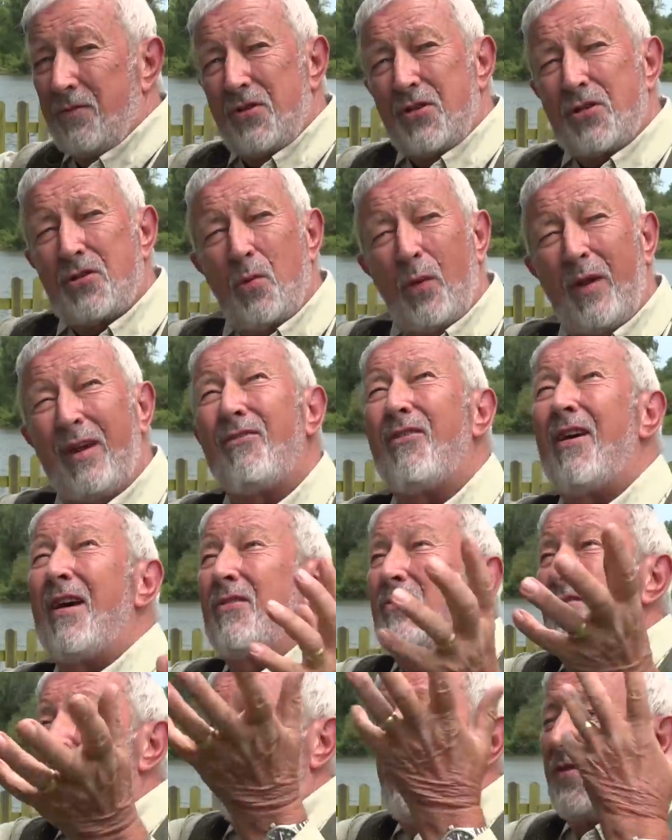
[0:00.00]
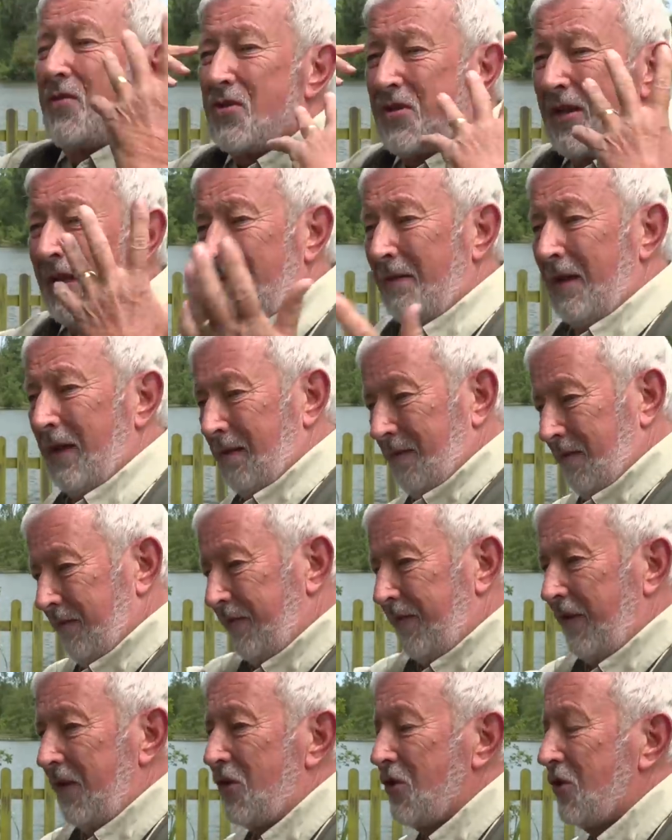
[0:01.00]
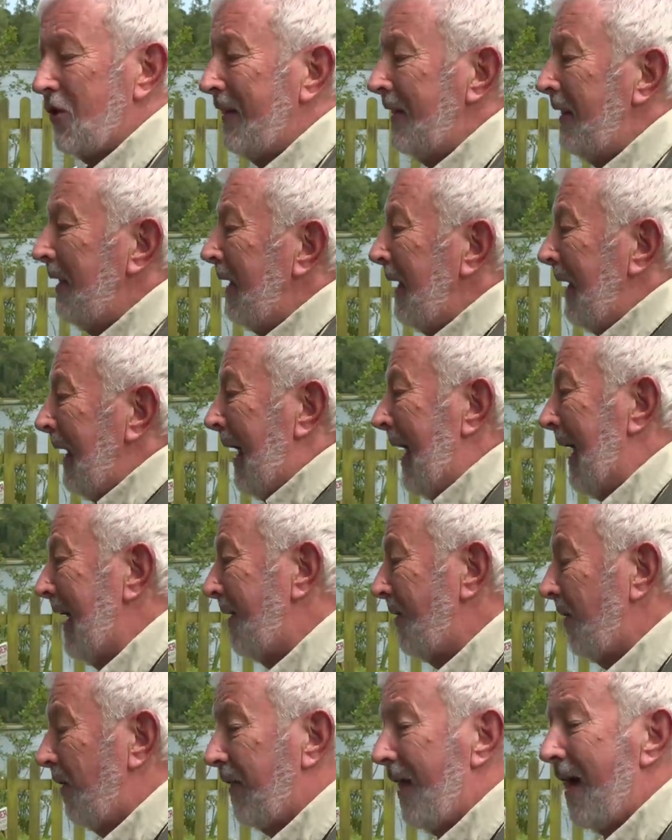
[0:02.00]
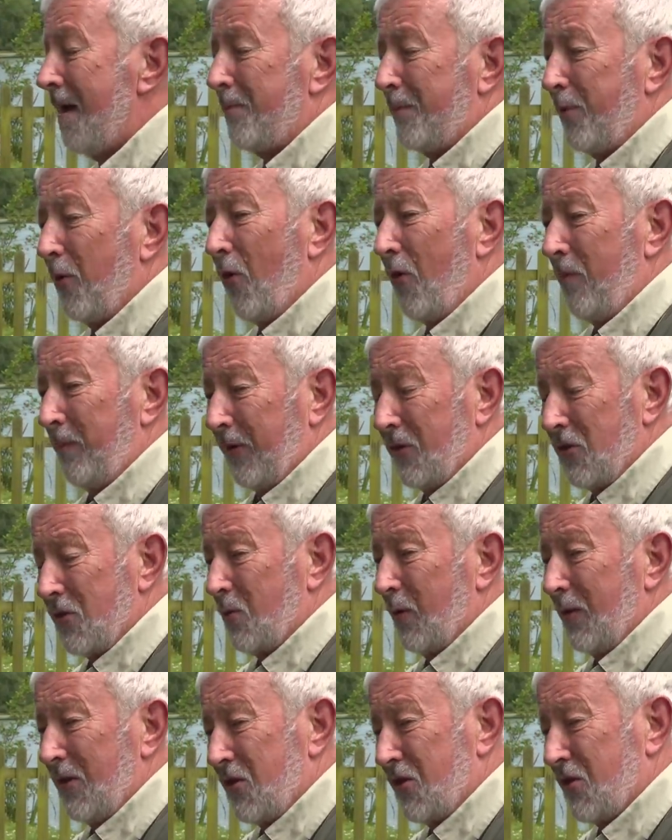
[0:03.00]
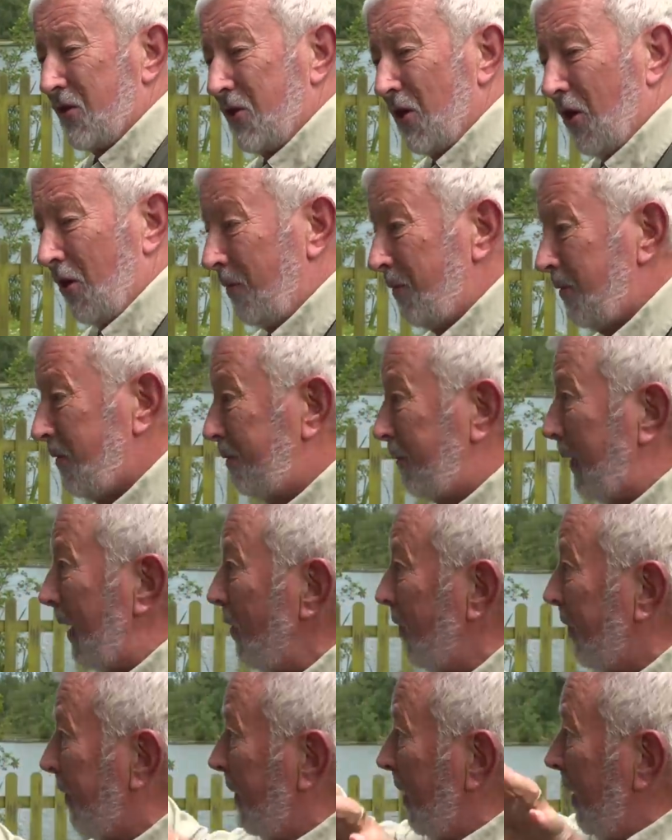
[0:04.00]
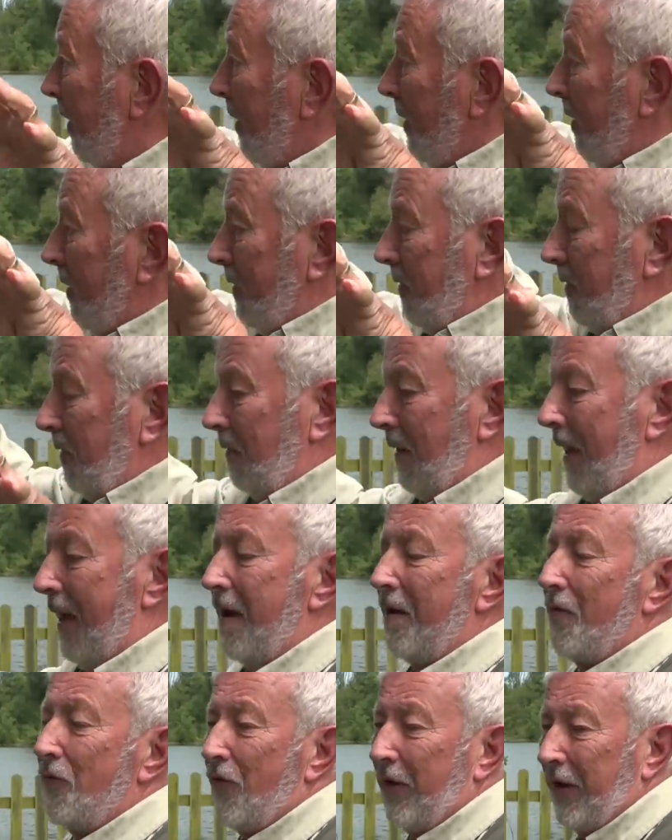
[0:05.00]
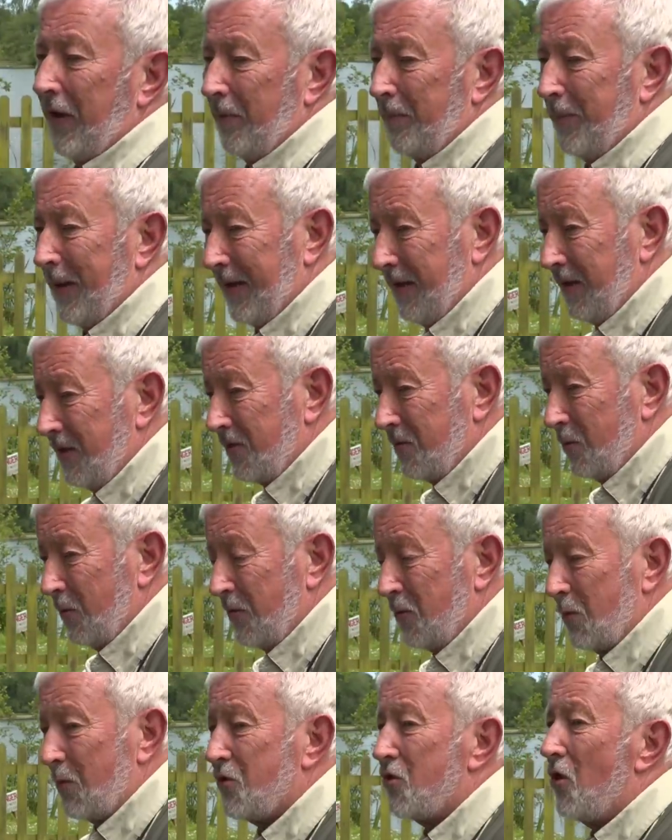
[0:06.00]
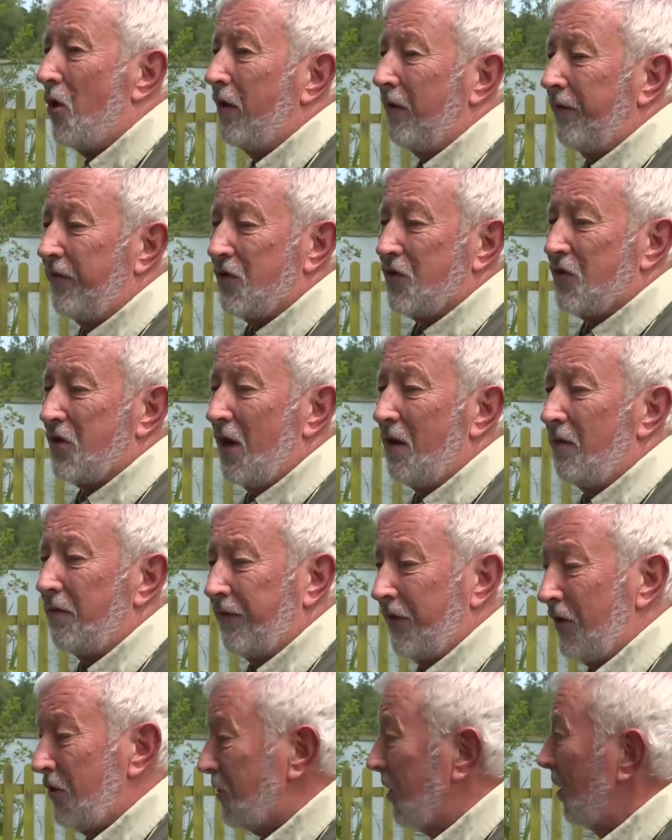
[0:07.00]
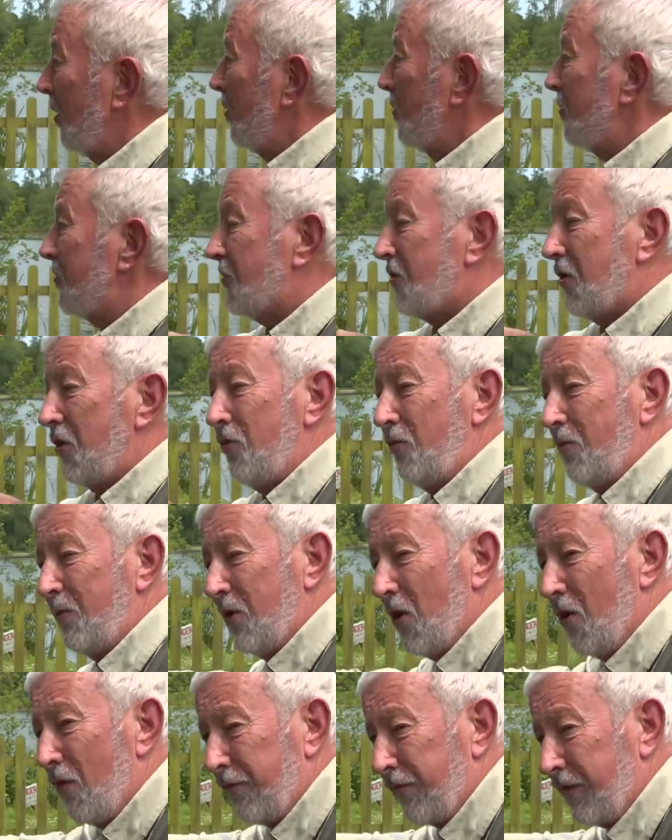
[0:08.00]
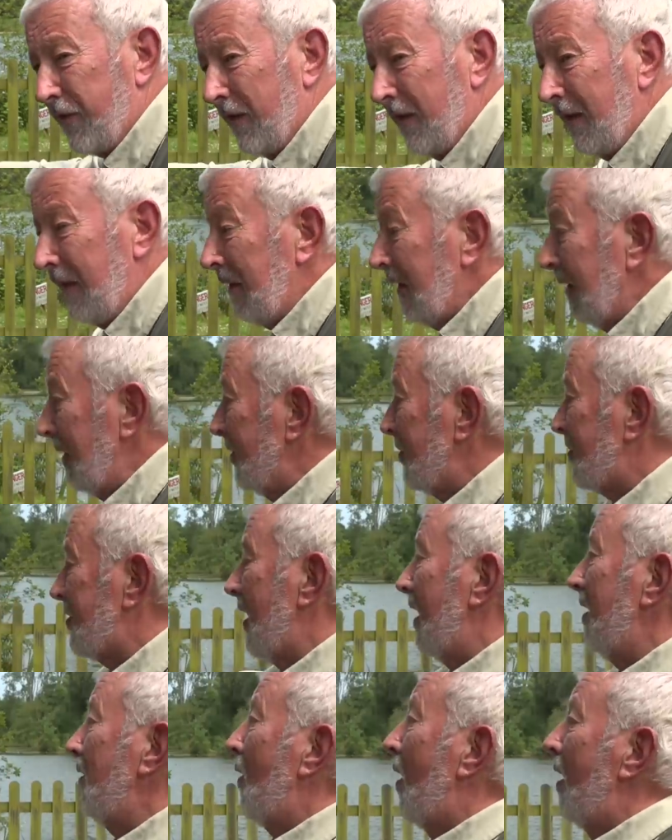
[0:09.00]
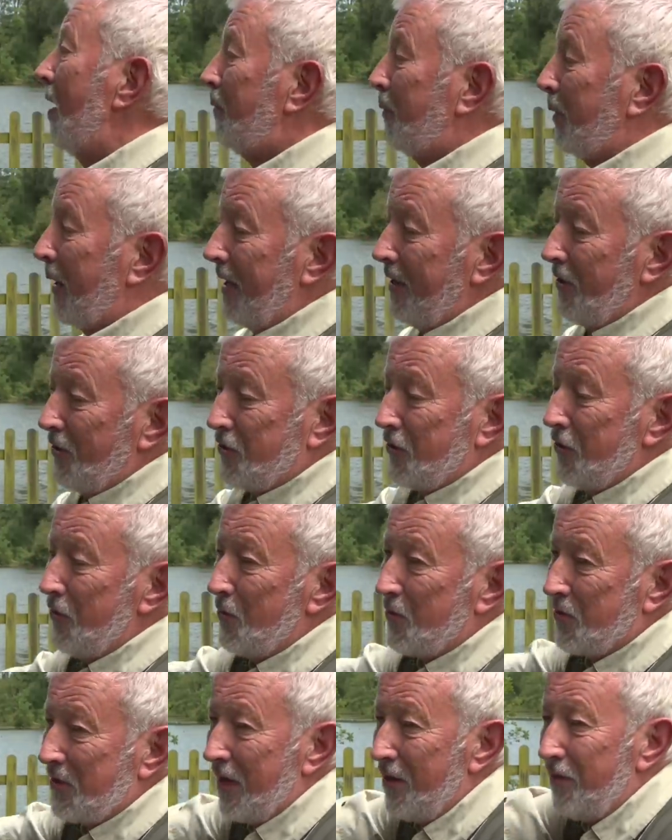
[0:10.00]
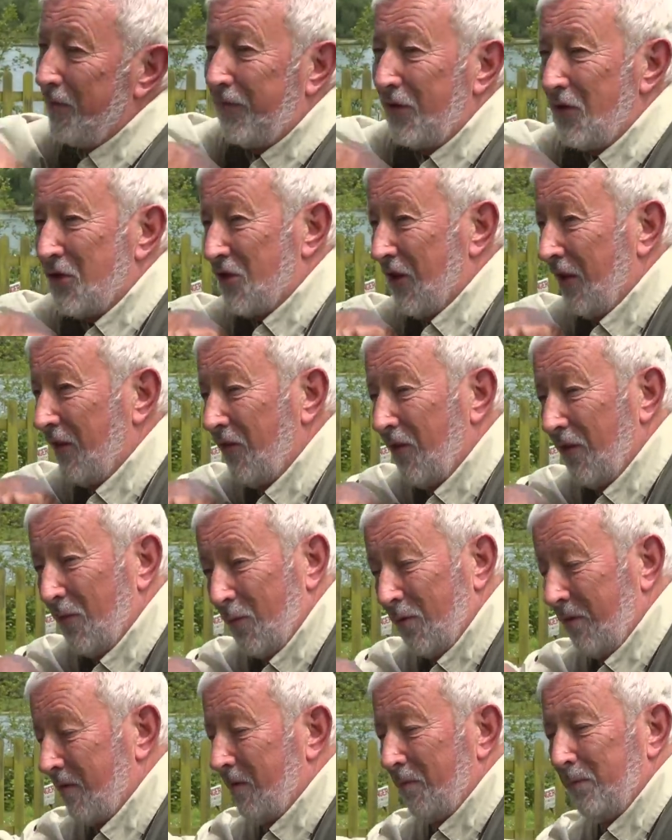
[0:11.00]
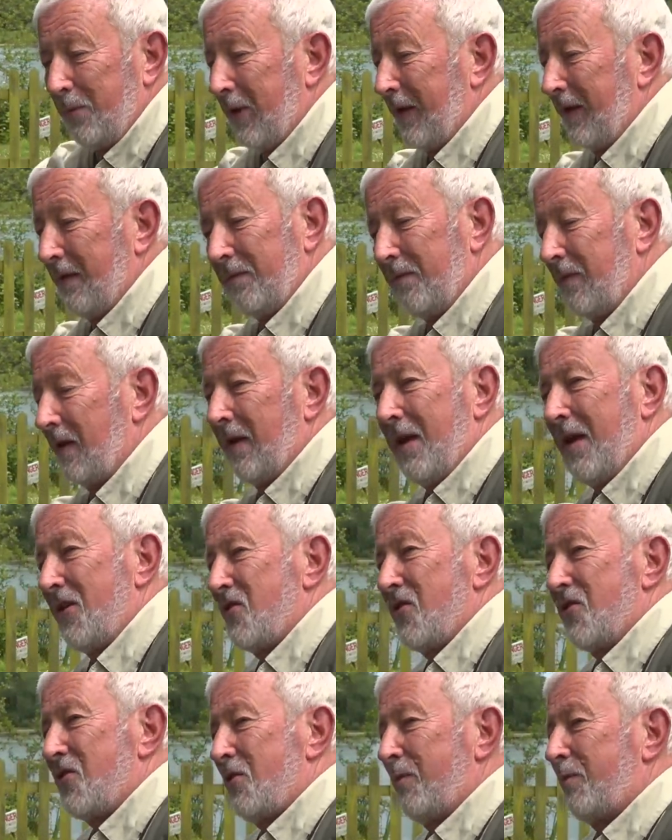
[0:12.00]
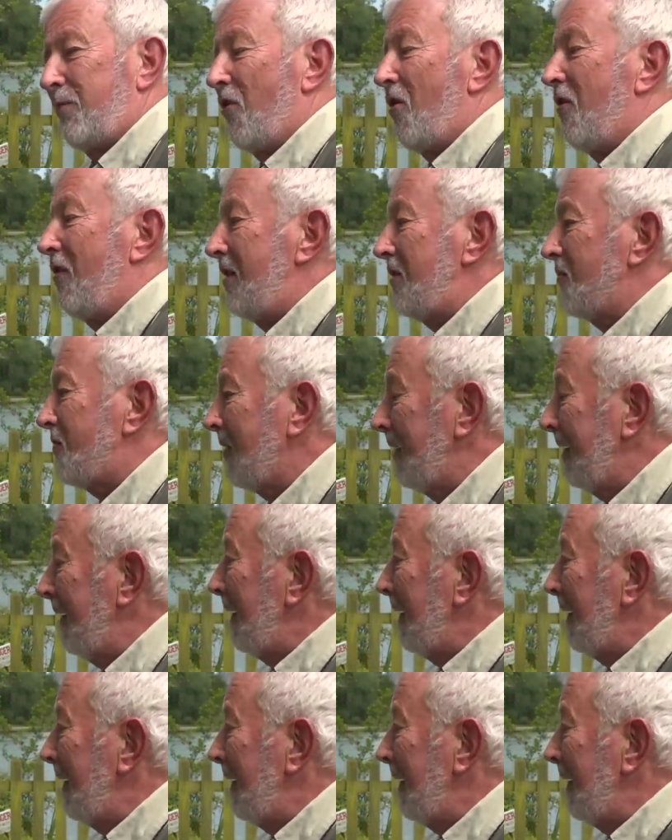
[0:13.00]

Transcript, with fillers: to swing round so the sun hit the fish. And at that point, because we'd stopped, both outrigger baits, which were trolling for sailfish, zoomed off. So I played two sailfish in that were complete and utter surprise.